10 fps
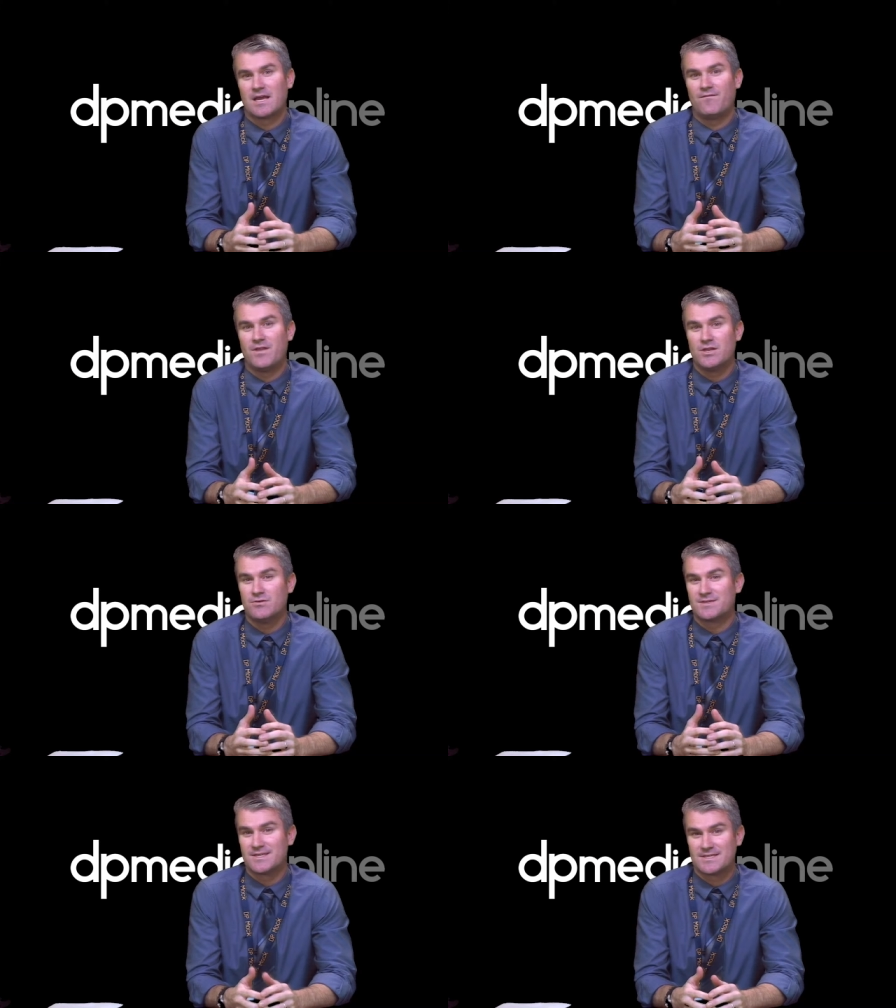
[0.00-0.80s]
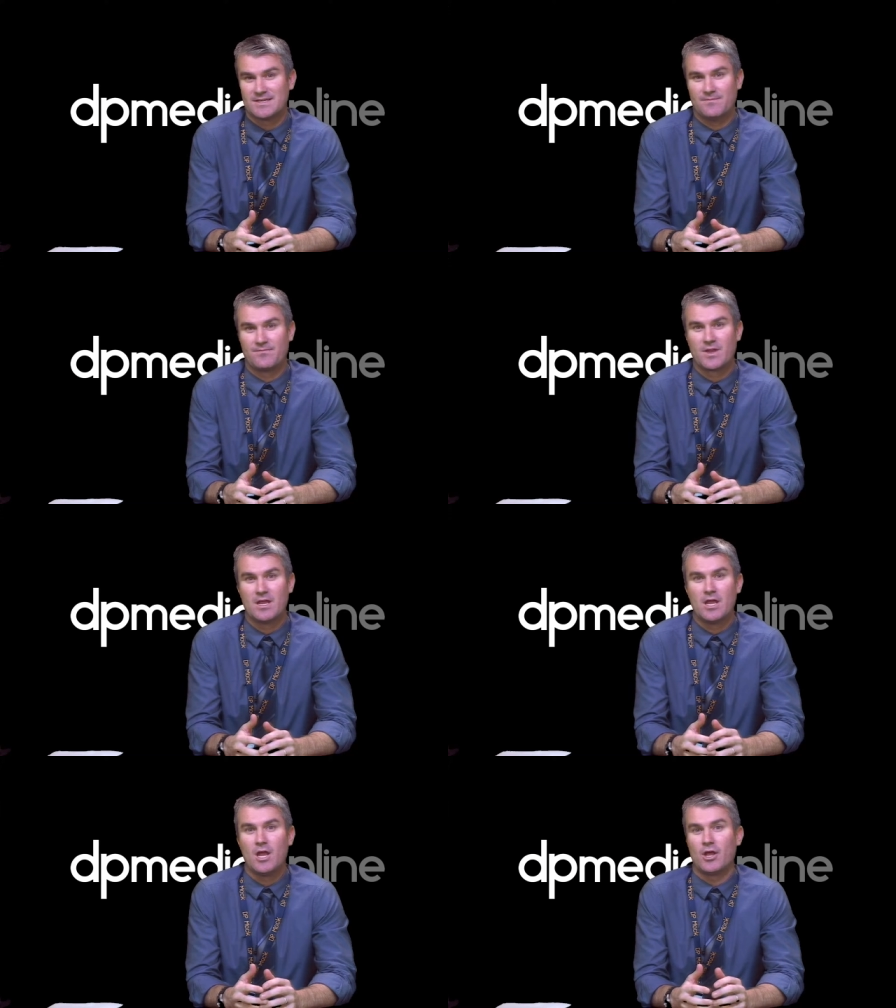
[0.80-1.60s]
of the new system.
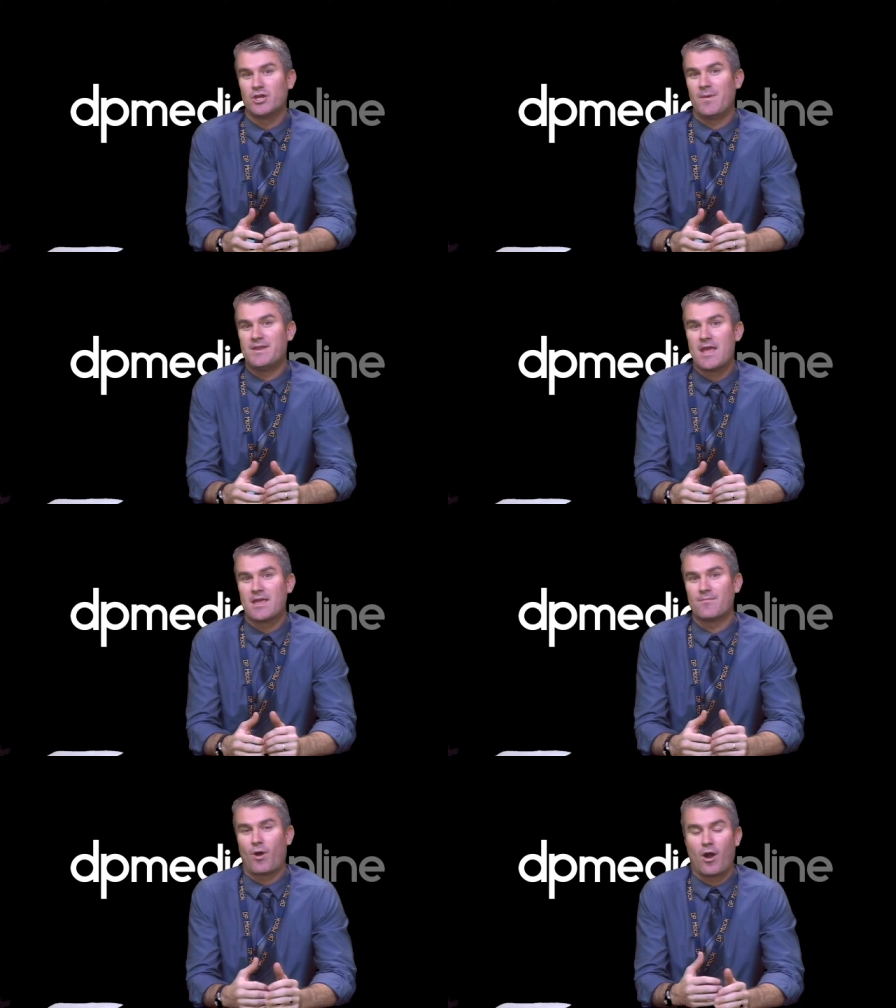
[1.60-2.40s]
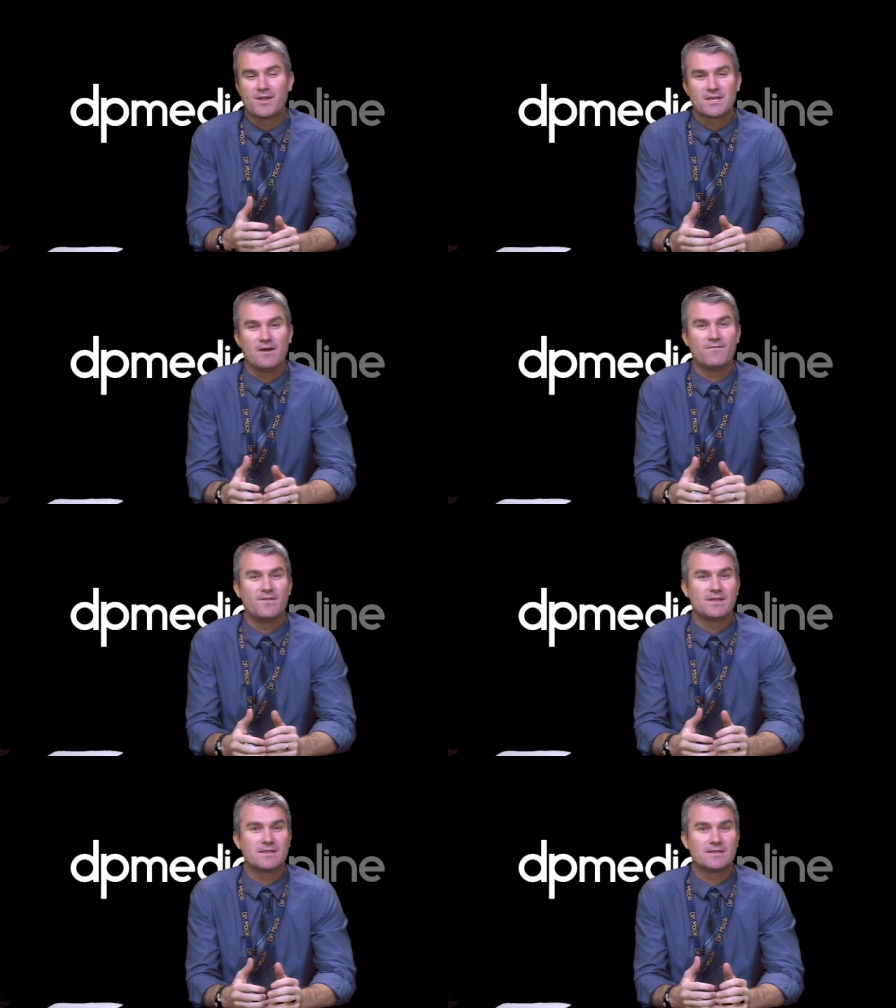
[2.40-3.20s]
You'll be taking parts of
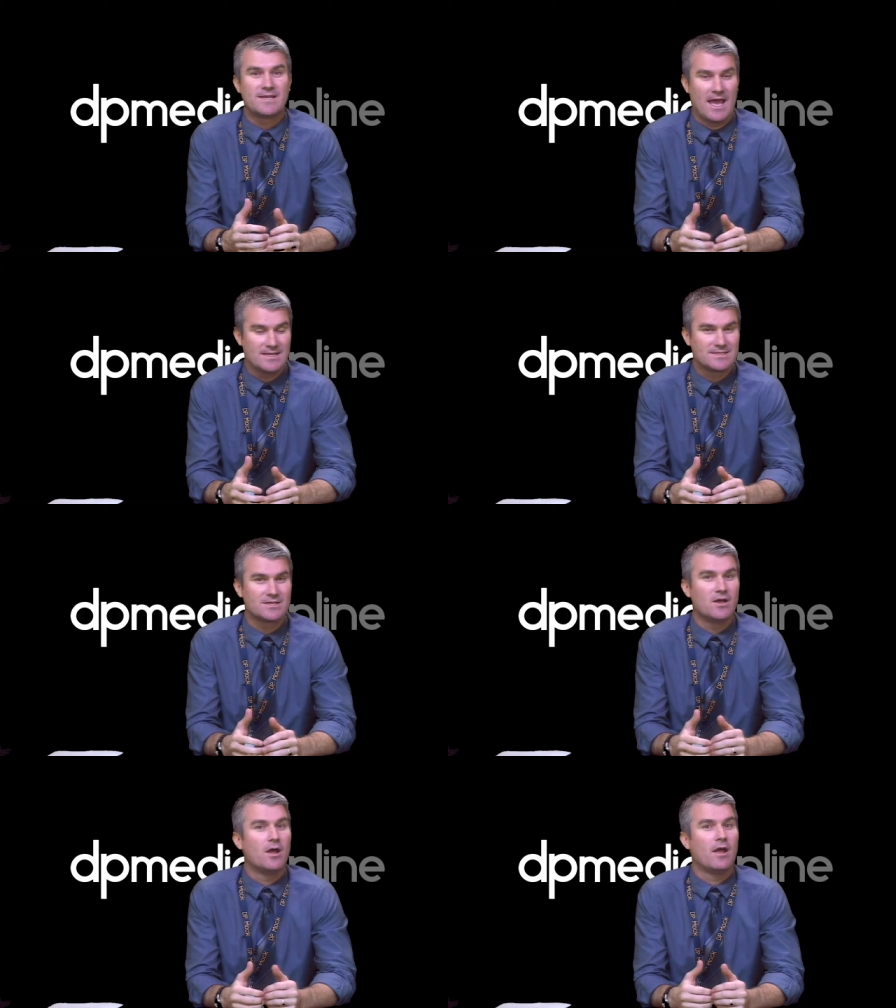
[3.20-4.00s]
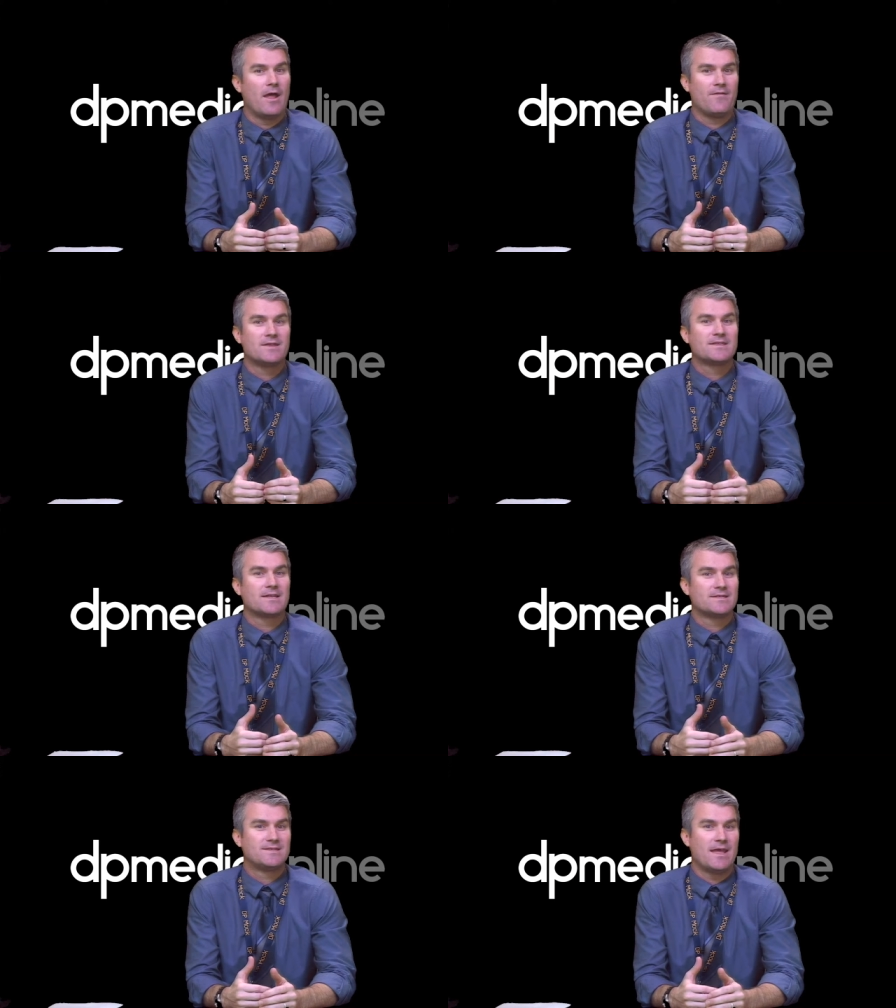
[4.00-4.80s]
the test, and this
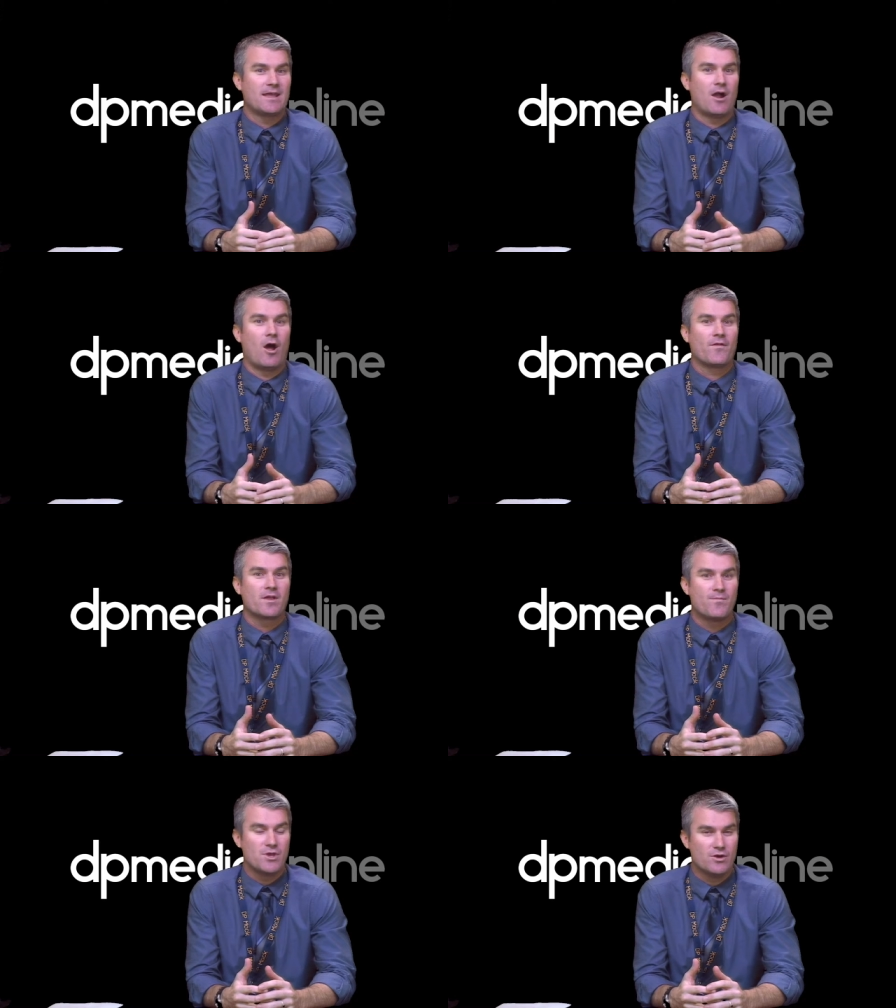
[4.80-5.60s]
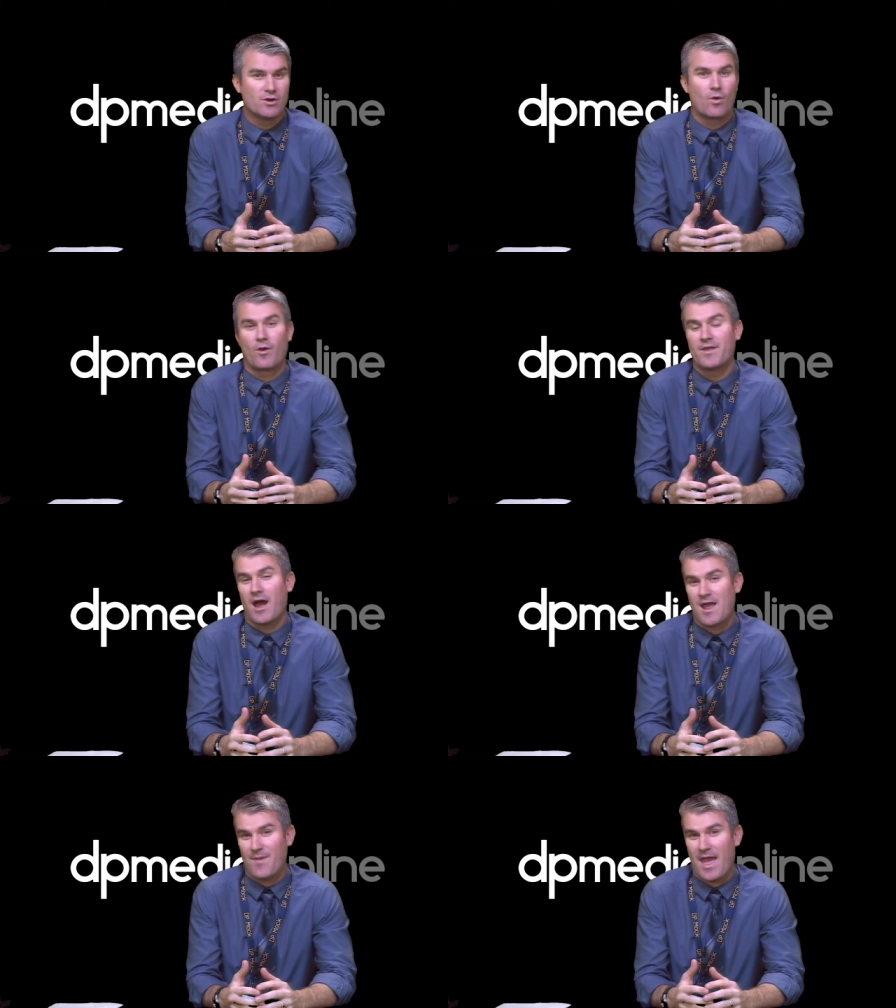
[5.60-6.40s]
test is taken on the computer or the
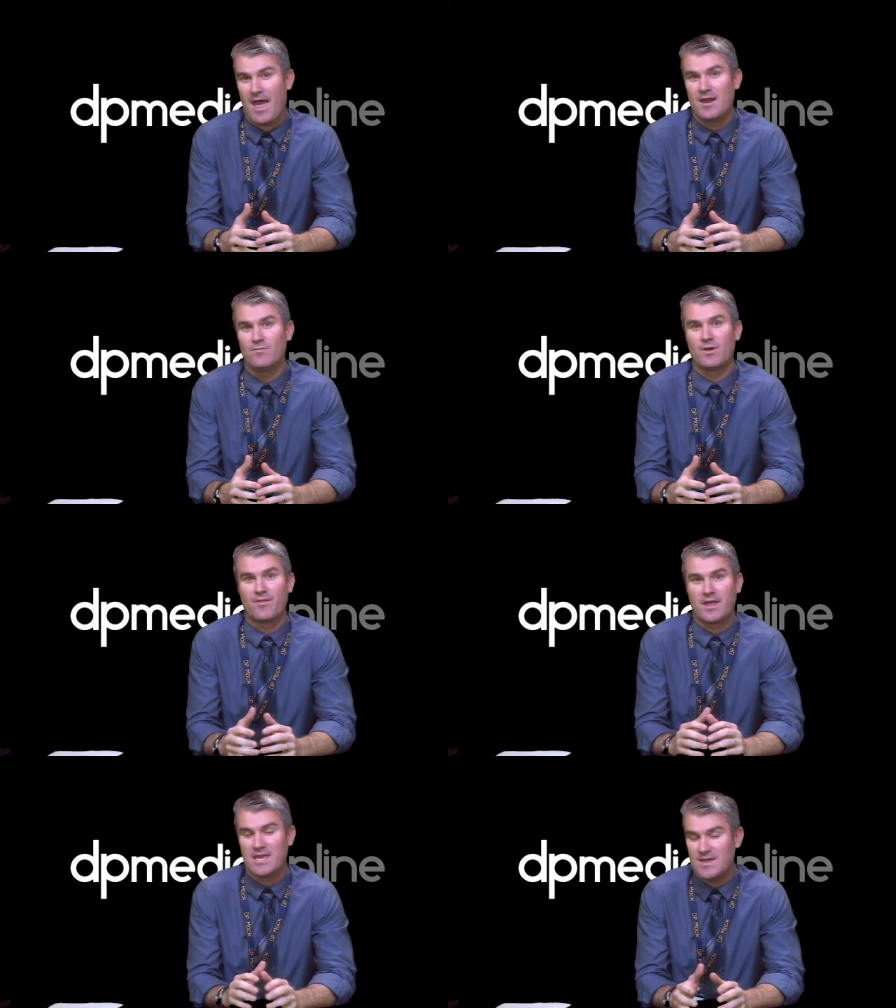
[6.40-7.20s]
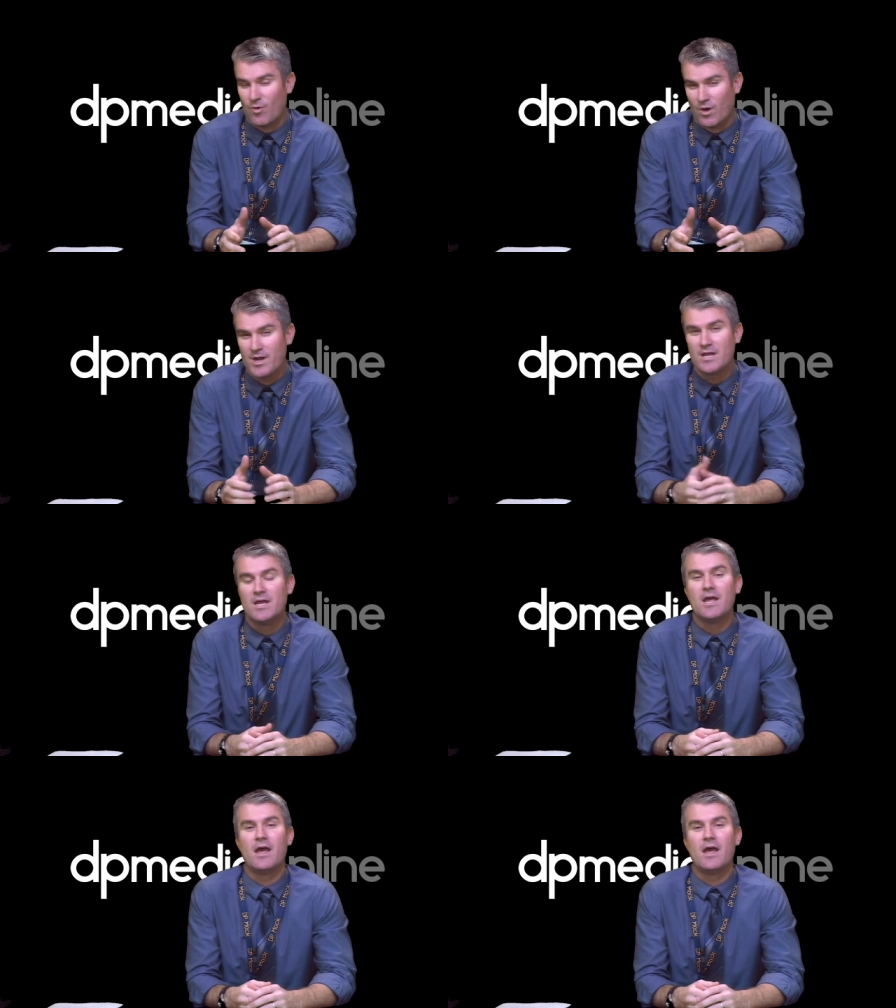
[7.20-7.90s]
iPad with a keyboard.